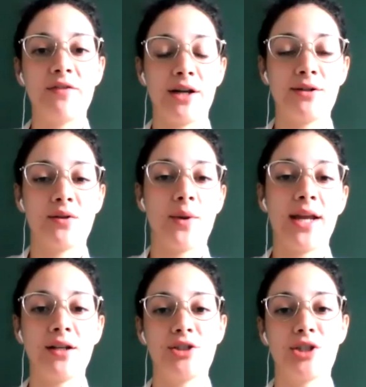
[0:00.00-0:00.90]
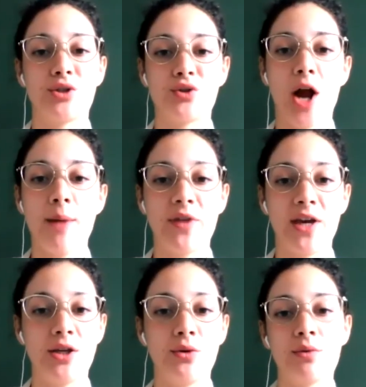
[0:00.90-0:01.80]
if there's a way to just drop
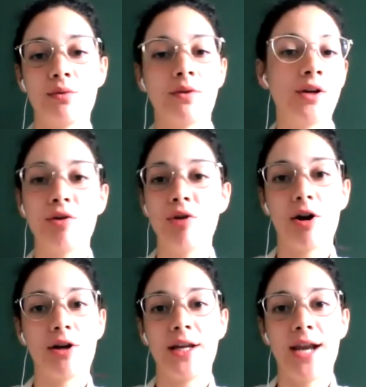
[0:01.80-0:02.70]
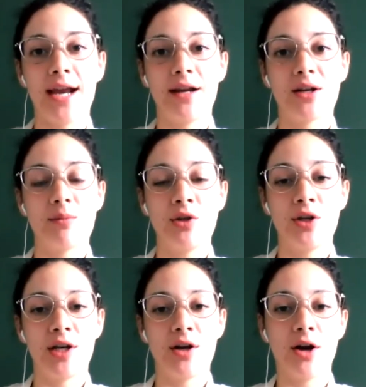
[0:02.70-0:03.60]
that you garden at a
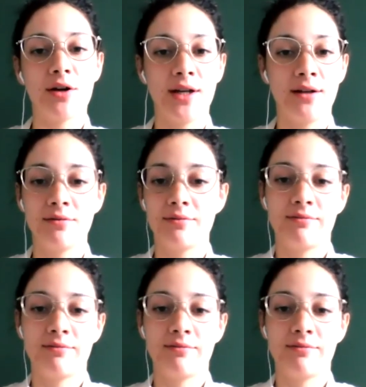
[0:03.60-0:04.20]
community garden.